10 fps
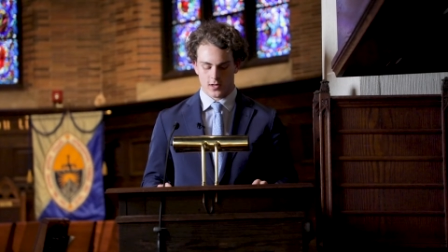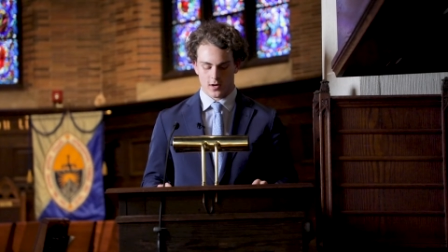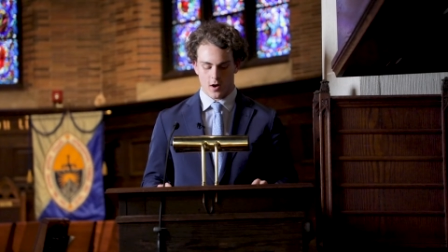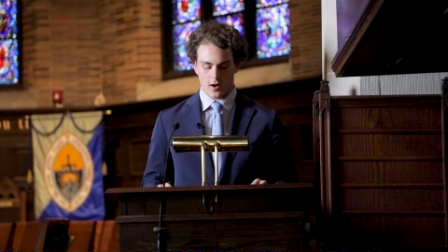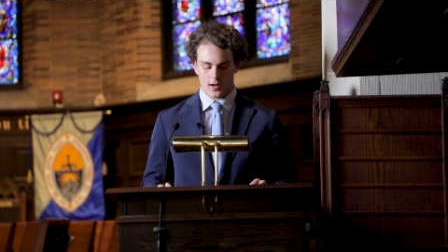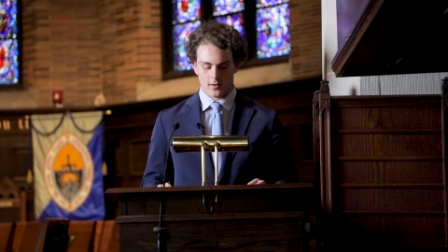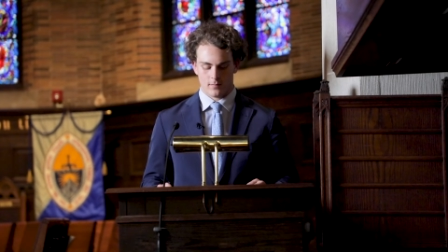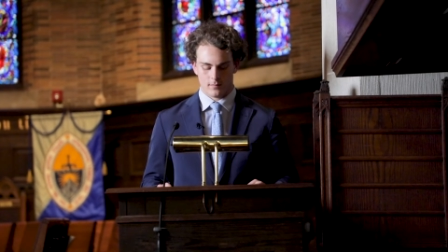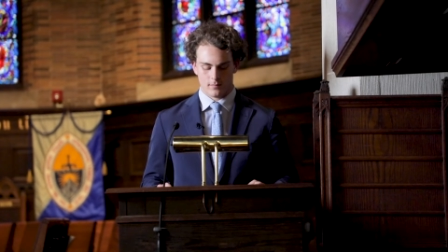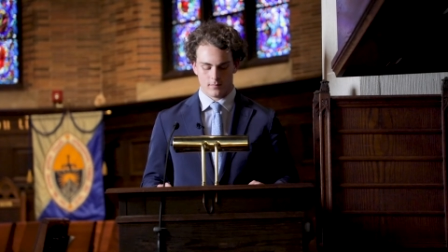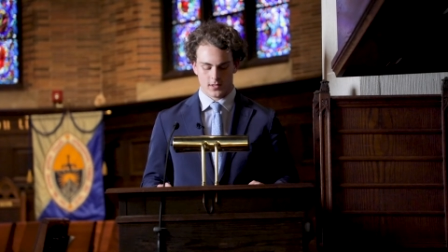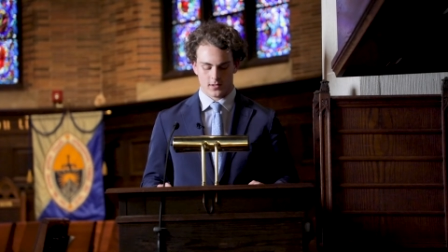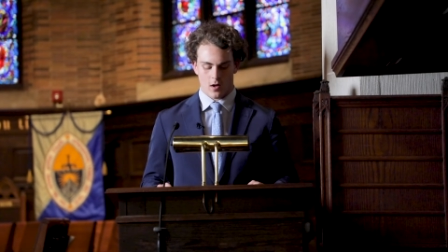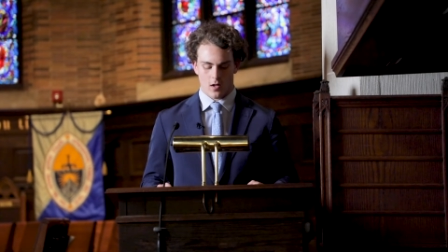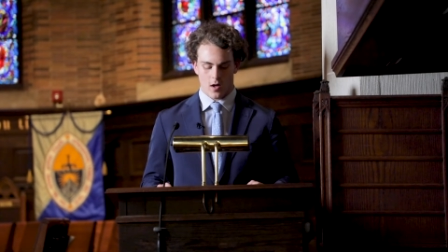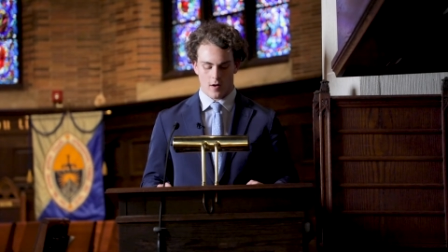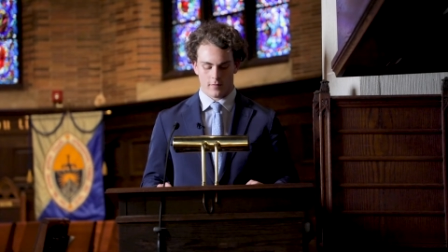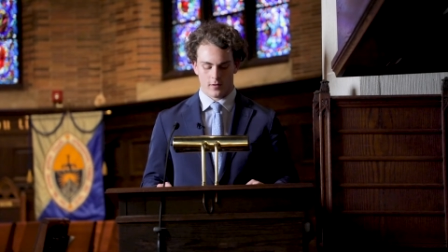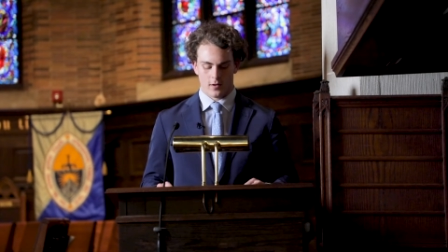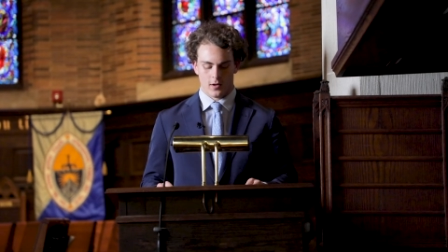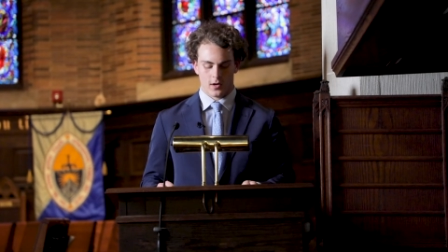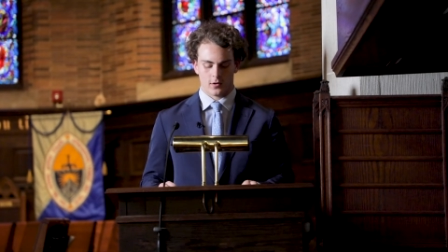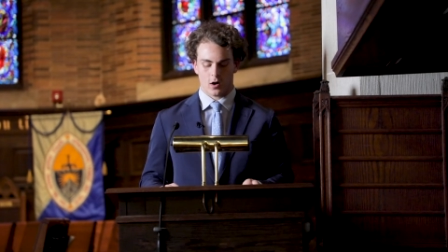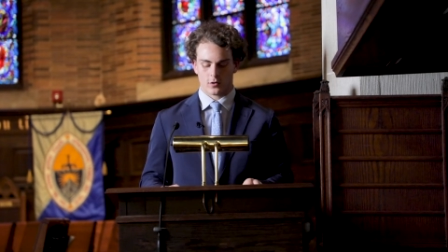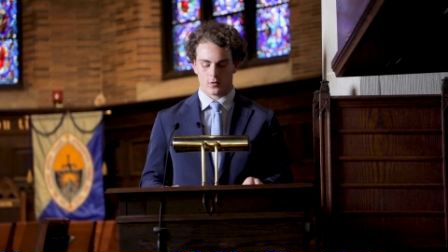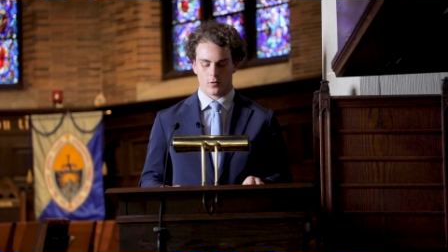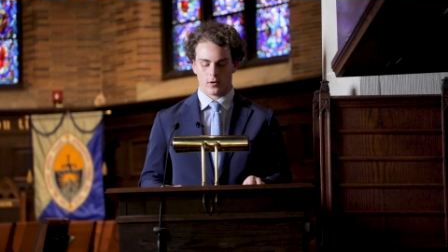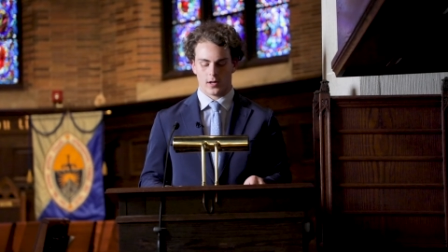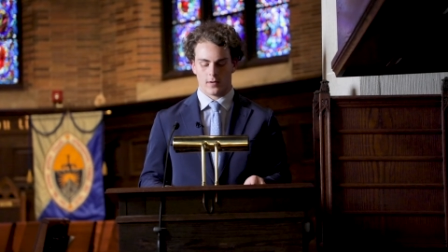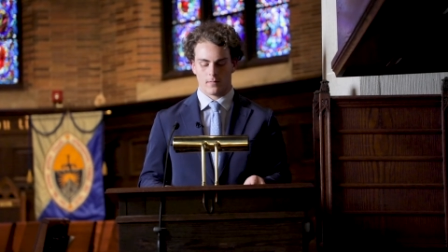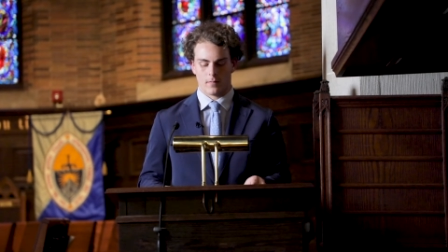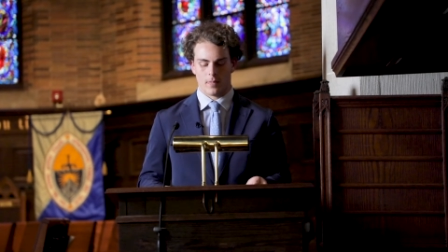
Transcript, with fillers: Diagardi, Miss Dahlhoff, and Dr. Courtney.